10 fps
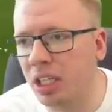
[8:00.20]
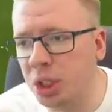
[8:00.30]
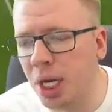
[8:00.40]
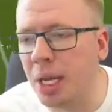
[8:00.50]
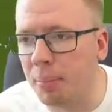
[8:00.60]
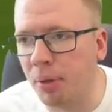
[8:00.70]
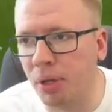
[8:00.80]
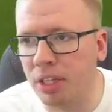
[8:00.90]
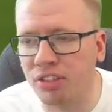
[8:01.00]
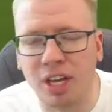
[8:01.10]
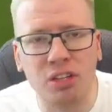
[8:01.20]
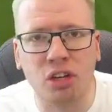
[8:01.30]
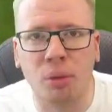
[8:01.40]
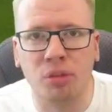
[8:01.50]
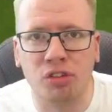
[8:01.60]
they're cheap, but at the same
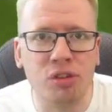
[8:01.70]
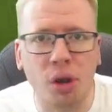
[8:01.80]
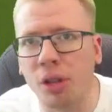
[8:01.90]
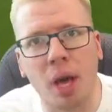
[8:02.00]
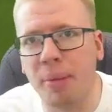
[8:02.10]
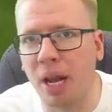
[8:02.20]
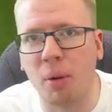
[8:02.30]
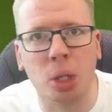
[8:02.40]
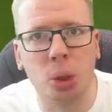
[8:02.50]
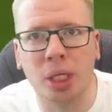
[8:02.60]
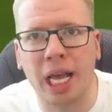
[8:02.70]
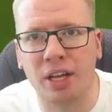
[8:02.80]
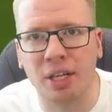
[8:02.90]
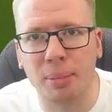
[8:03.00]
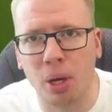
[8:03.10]
time, there's none that are below 100k.
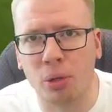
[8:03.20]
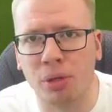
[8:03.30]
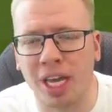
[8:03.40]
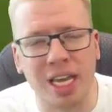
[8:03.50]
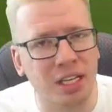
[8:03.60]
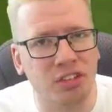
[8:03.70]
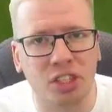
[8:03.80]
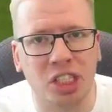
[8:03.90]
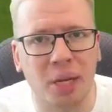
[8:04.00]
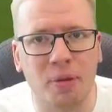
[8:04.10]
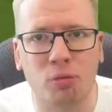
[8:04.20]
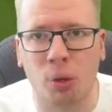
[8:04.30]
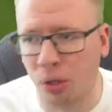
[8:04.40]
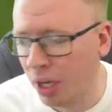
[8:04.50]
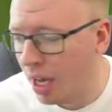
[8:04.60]
I think Michael Keane is the cheapest
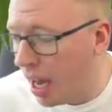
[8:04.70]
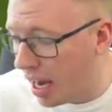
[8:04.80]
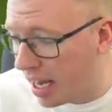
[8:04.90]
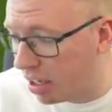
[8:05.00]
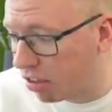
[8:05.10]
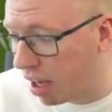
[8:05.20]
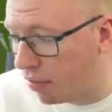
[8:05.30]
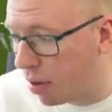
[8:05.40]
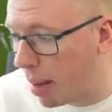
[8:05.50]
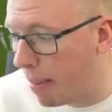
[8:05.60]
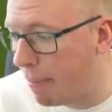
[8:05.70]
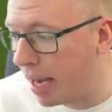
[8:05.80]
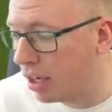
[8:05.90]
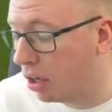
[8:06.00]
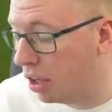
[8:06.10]
one, and he's going for about
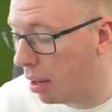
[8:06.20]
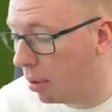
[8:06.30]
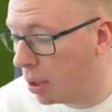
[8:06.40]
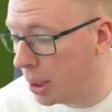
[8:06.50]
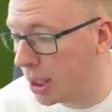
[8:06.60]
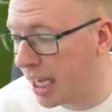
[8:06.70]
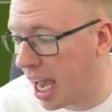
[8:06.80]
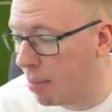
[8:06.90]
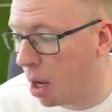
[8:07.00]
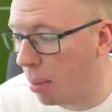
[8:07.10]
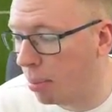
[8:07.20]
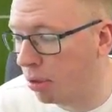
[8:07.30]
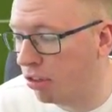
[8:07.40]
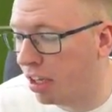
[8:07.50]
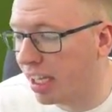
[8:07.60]
bang on that 100k mark.
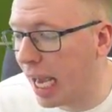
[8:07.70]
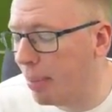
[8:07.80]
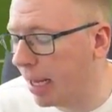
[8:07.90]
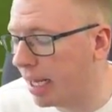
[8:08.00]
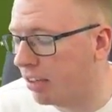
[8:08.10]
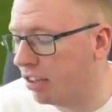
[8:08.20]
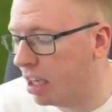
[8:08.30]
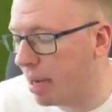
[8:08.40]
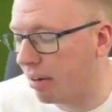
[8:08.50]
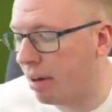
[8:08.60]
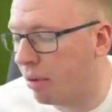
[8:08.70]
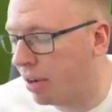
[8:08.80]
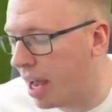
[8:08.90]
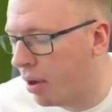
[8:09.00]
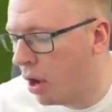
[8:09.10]
But the gameplay you can see in the background right
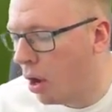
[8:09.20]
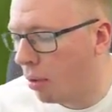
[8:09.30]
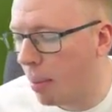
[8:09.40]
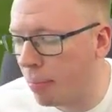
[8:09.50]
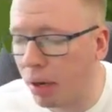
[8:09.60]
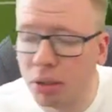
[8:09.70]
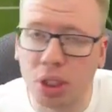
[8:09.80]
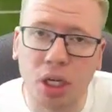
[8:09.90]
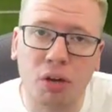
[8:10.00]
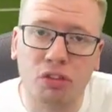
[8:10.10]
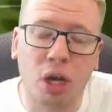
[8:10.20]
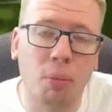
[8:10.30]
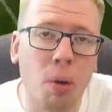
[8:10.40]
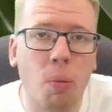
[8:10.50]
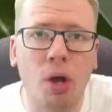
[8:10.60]
now, we're approaching half-time.
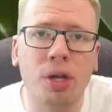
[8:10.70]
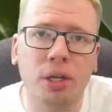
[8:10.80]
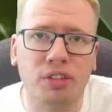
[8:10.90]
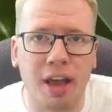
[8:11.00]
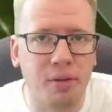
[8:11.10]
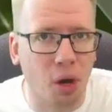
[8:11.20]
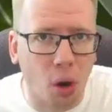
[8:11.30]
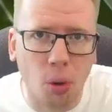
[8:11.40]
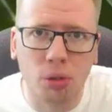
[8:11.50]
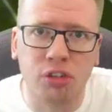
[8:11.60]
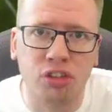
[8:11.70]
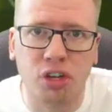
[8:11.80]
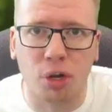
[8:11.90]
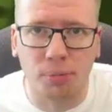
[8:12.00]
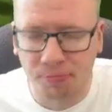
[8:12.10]
We're 1-0 down, all to
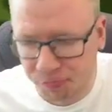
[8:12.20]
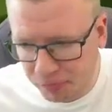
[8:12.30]
do.